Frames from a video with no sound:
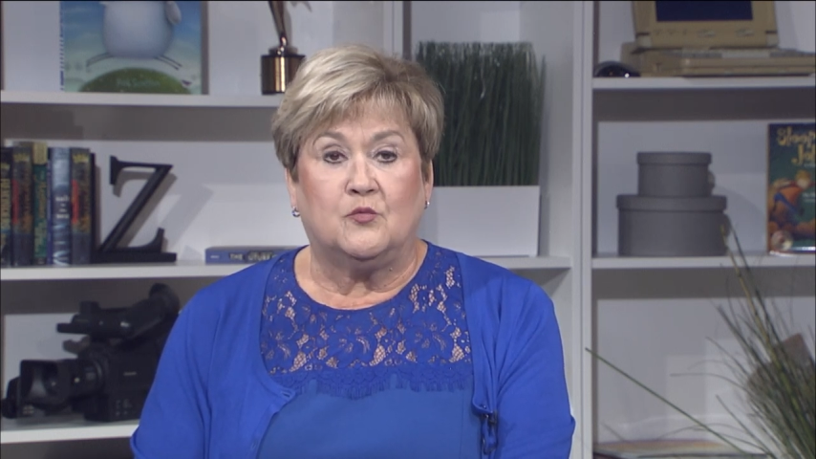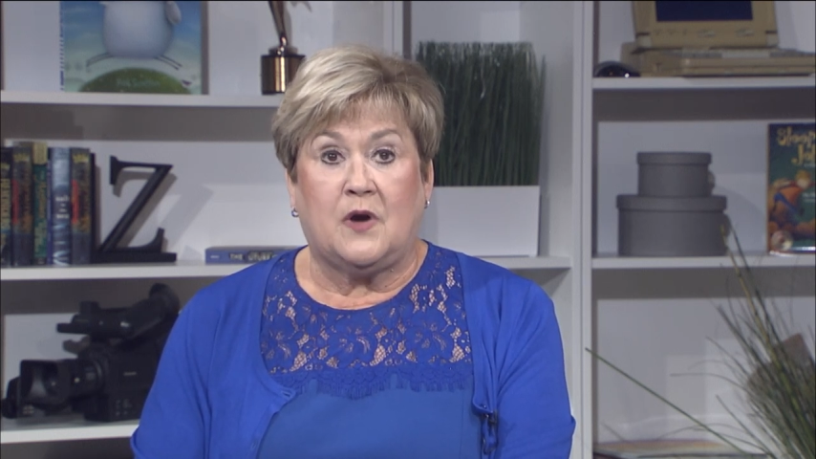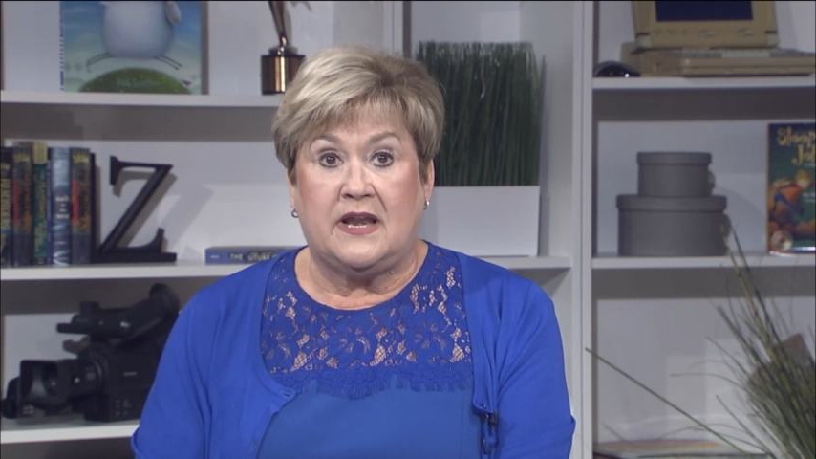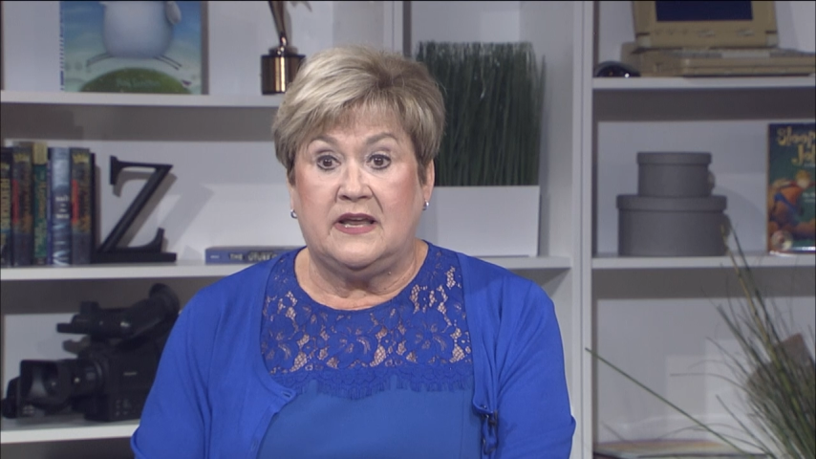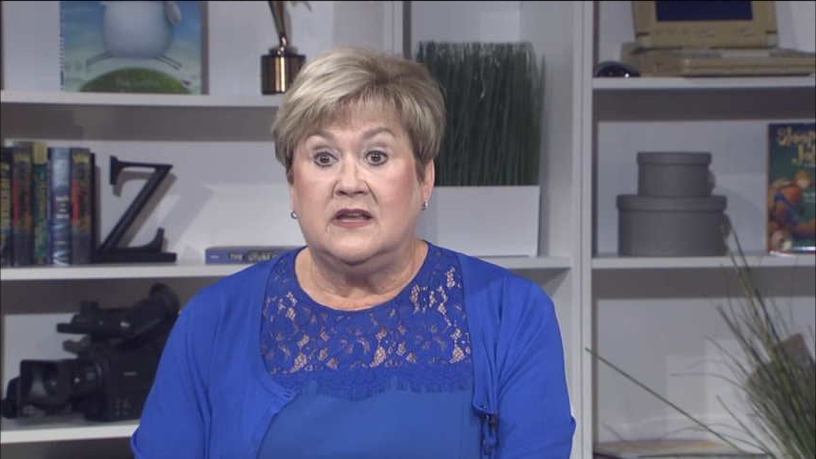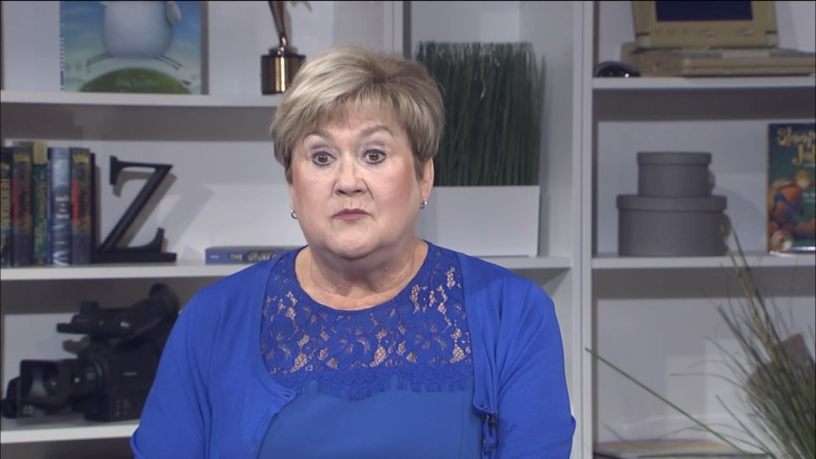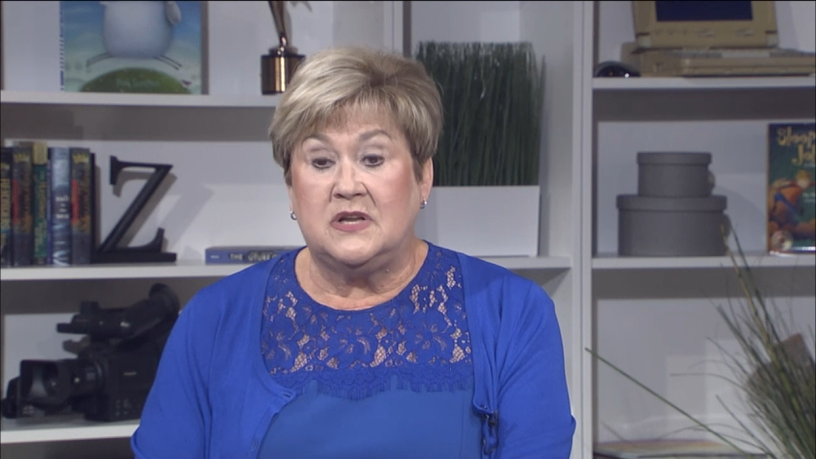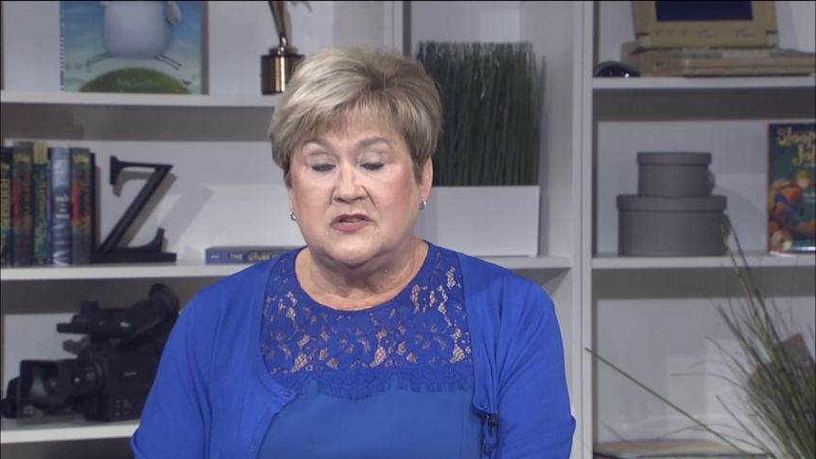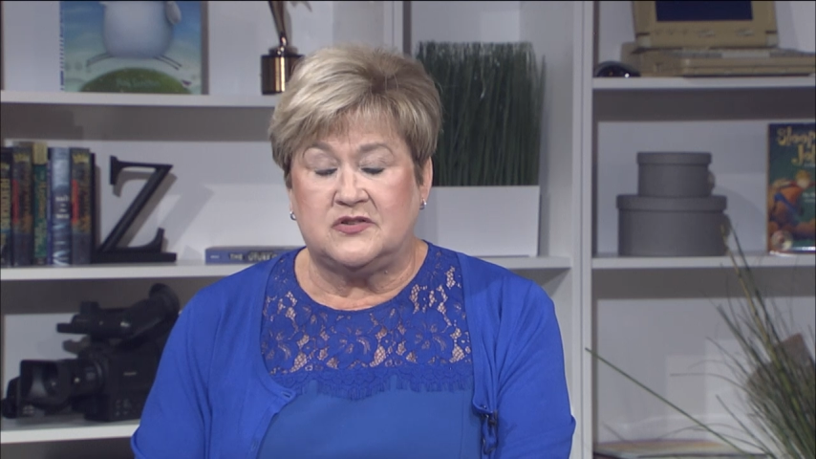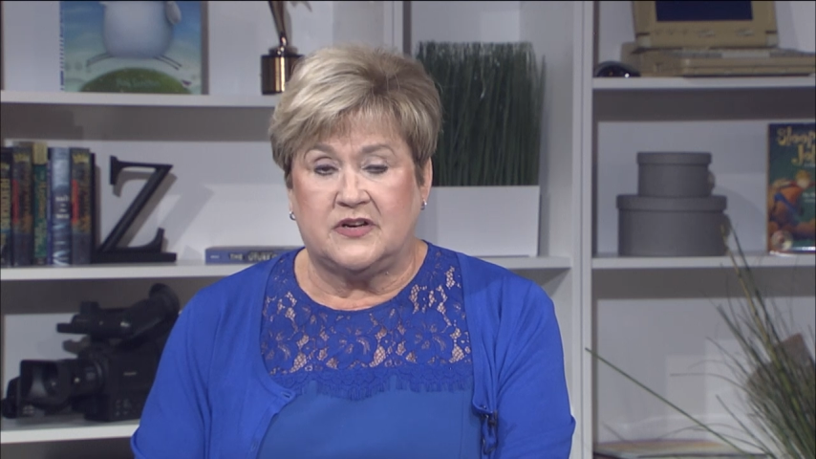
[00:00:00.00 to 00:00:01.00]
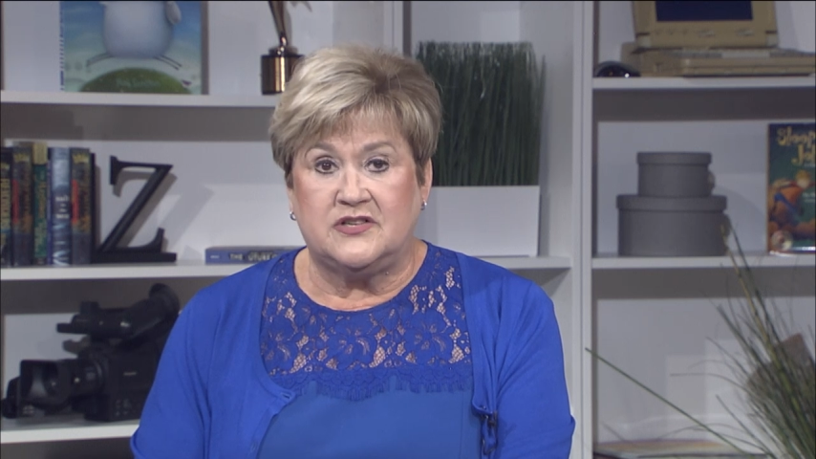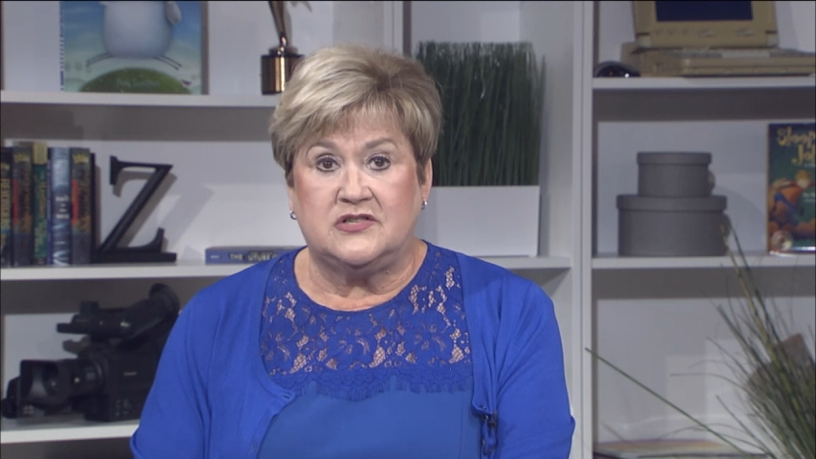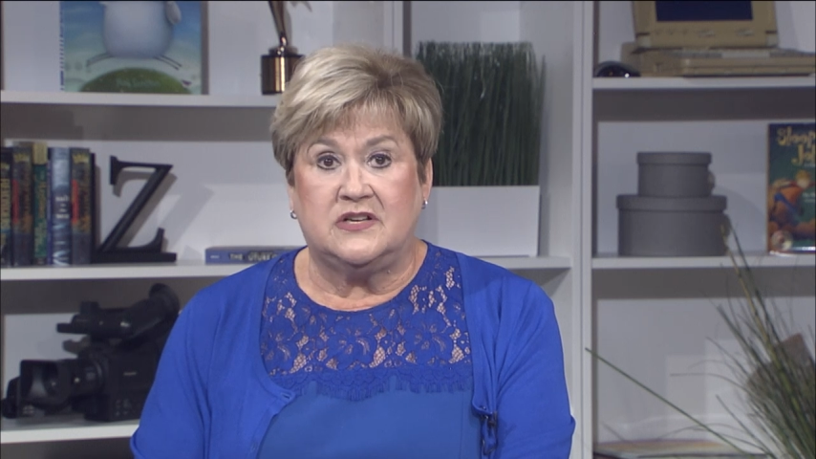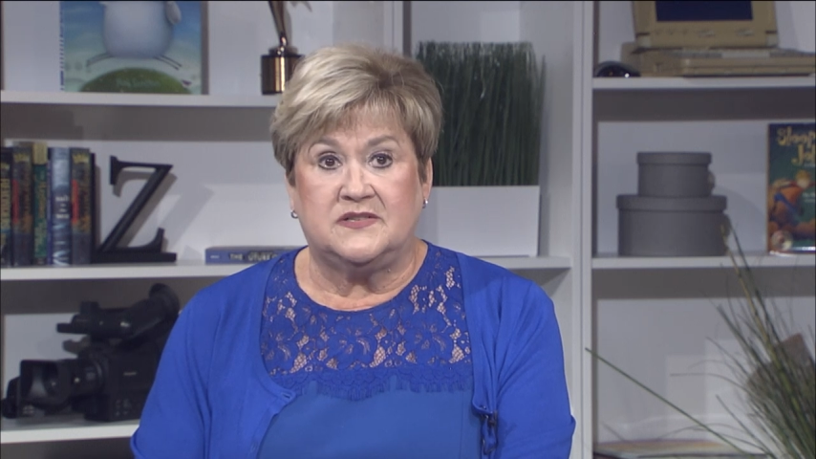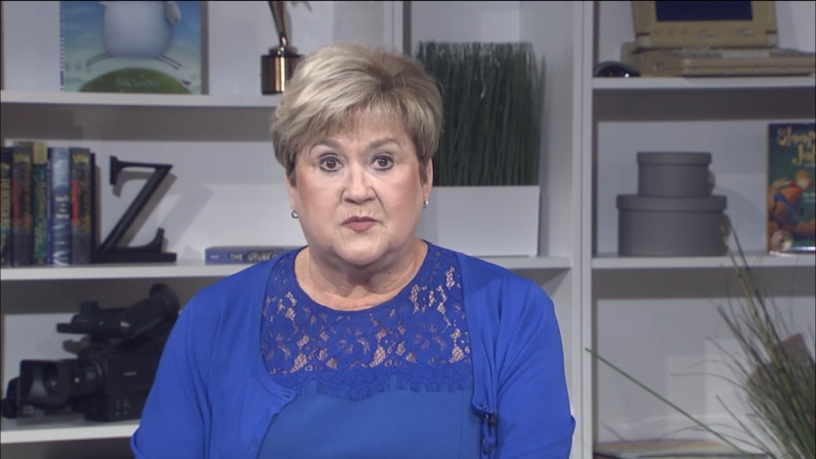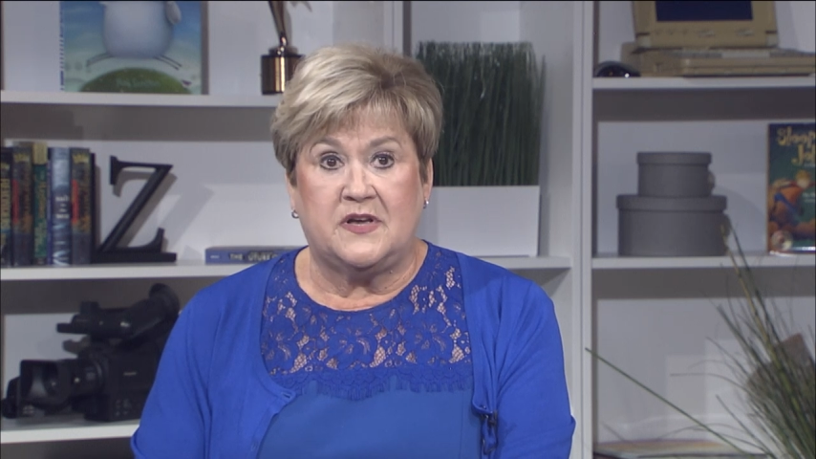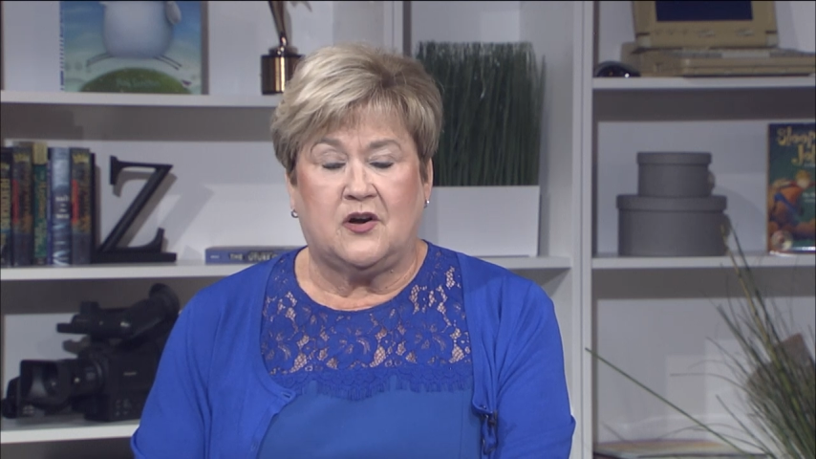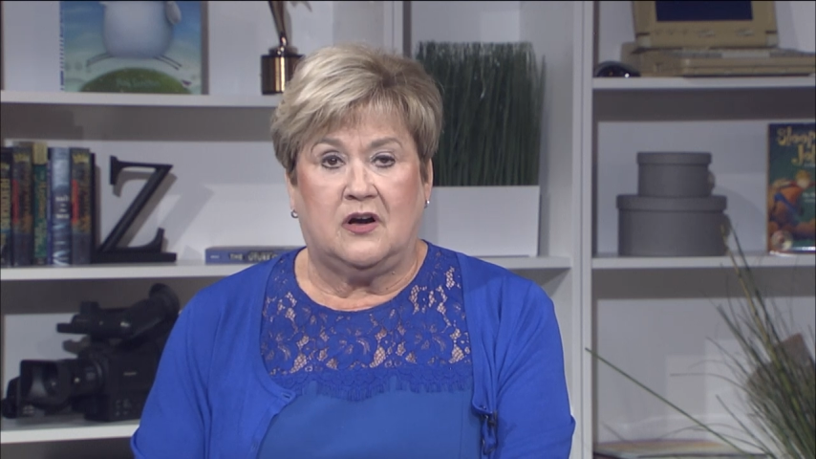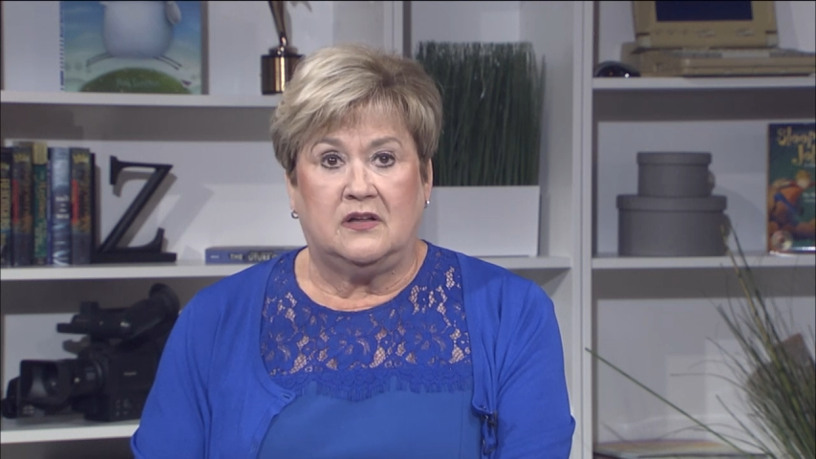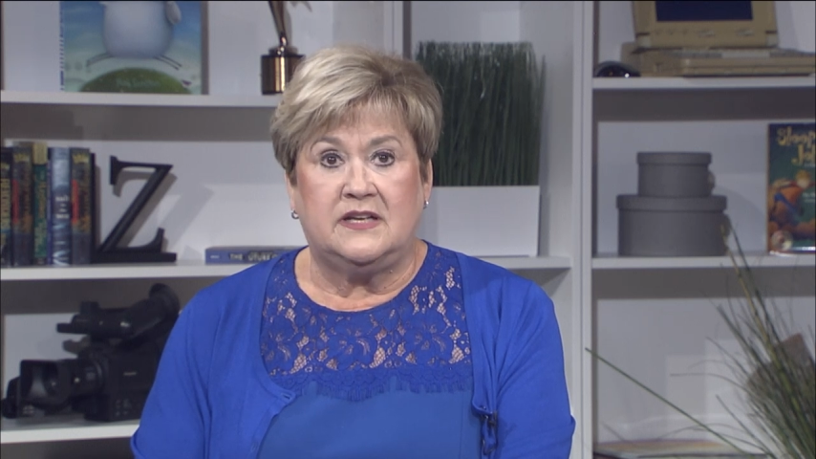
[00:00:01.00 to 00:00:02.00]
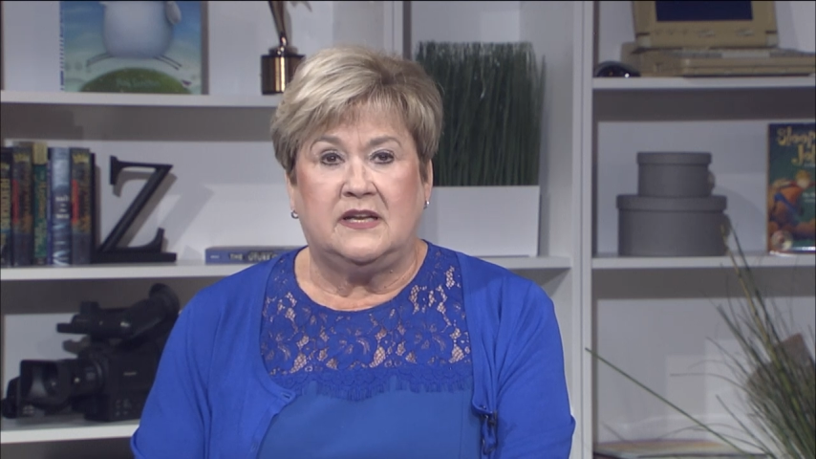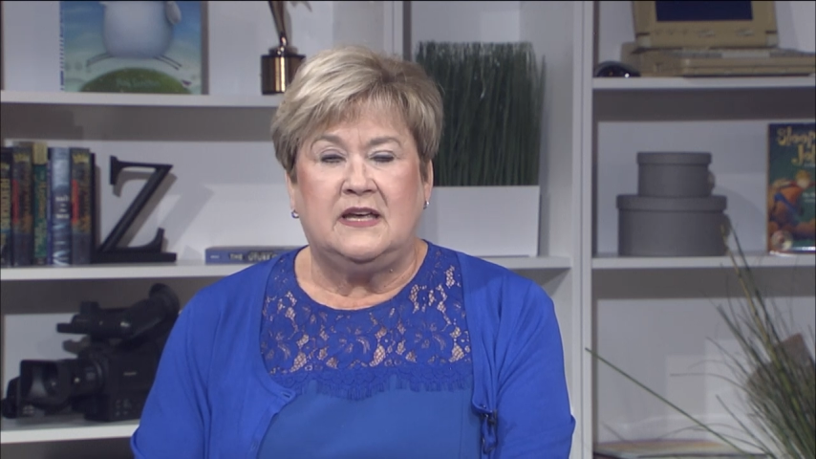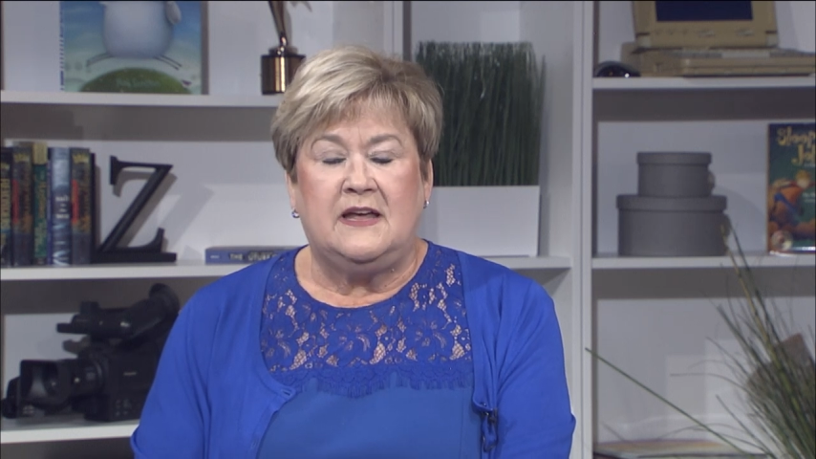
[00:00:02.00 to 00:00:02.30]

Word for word: writing administration, as we call it,